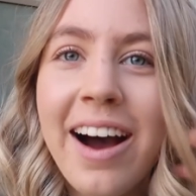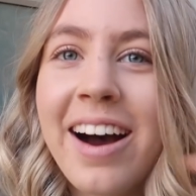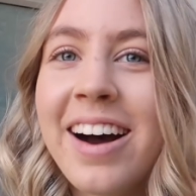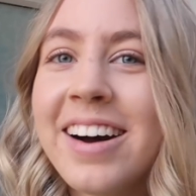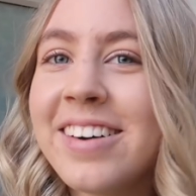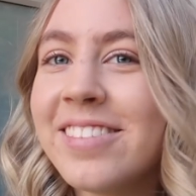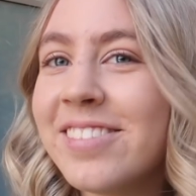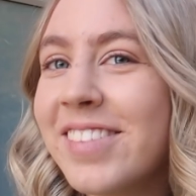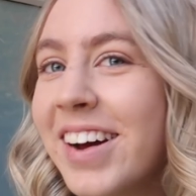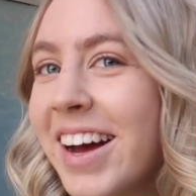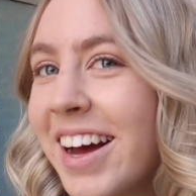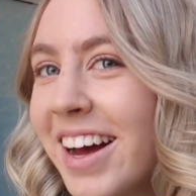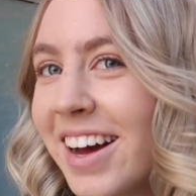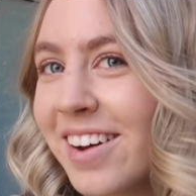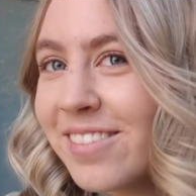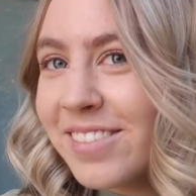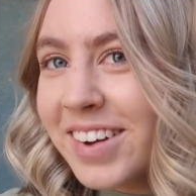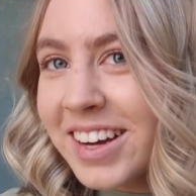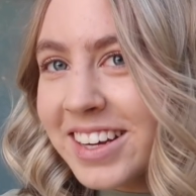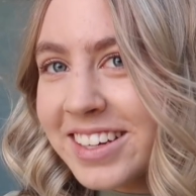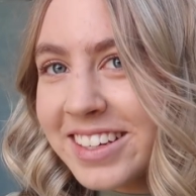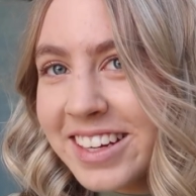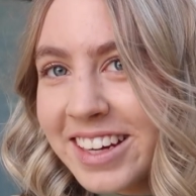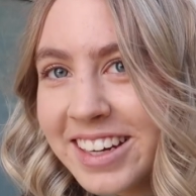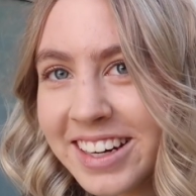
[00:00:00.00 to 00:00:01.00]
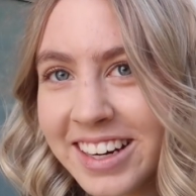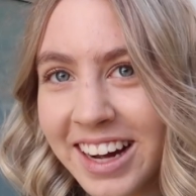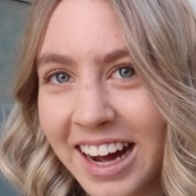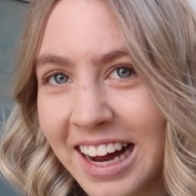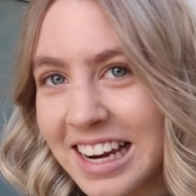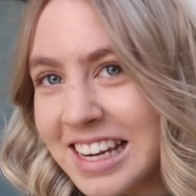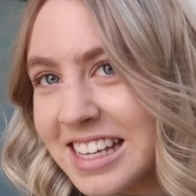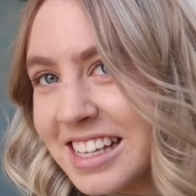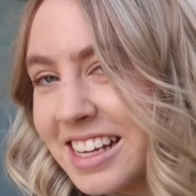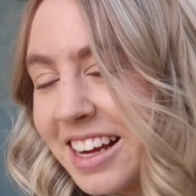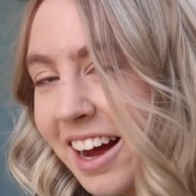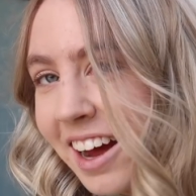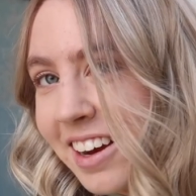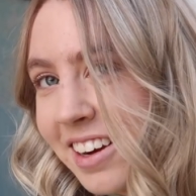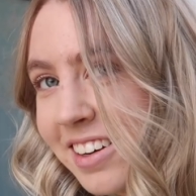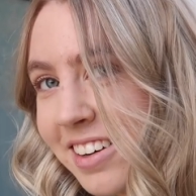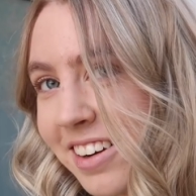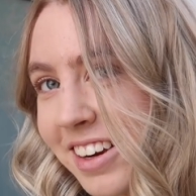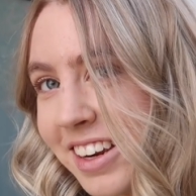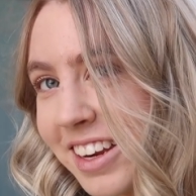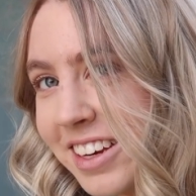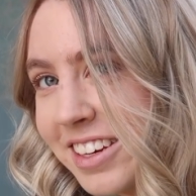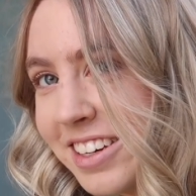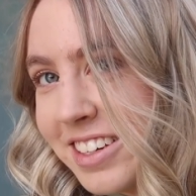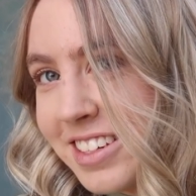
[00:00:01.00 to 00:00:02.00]
Um, but you can kind of see, I don't know,
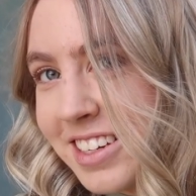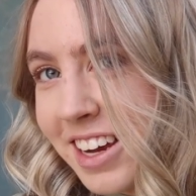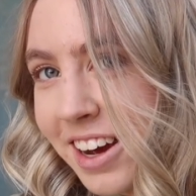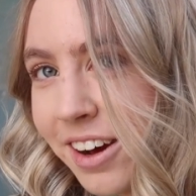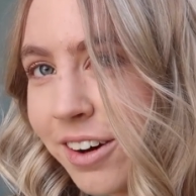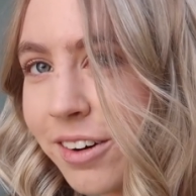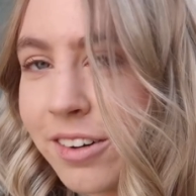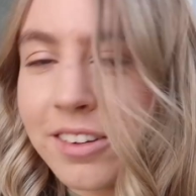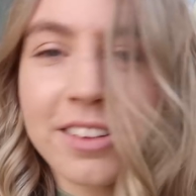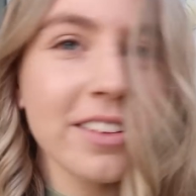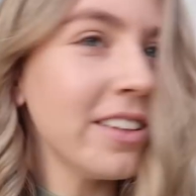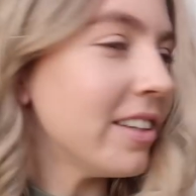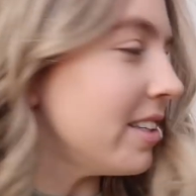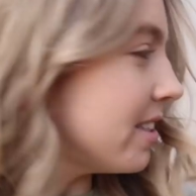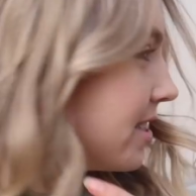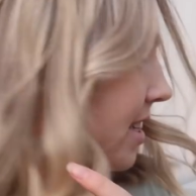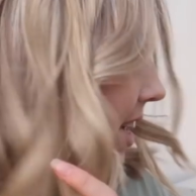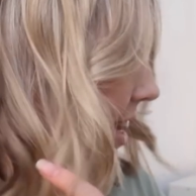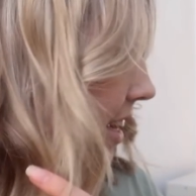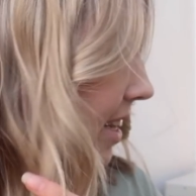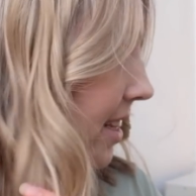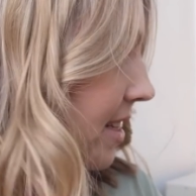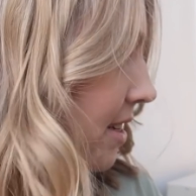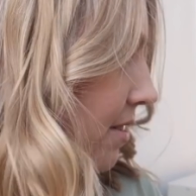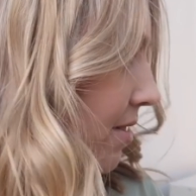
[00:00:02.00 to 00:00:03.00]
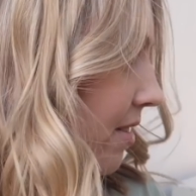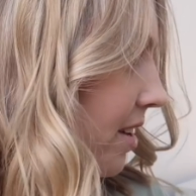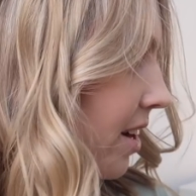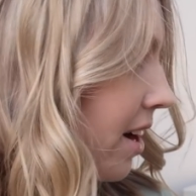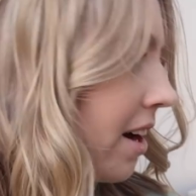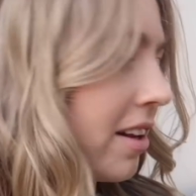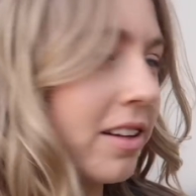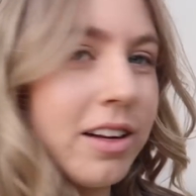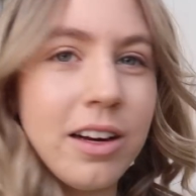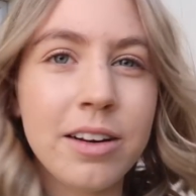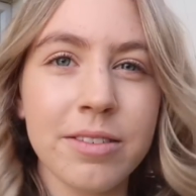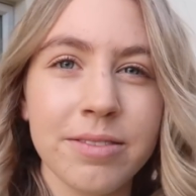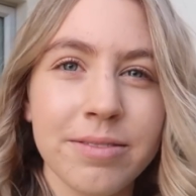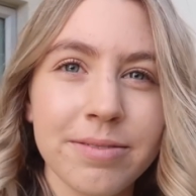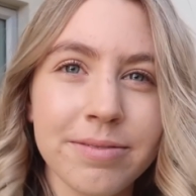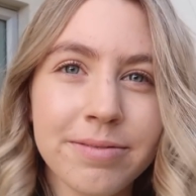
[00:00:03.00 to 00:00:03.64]
can you tell that it's like a different color?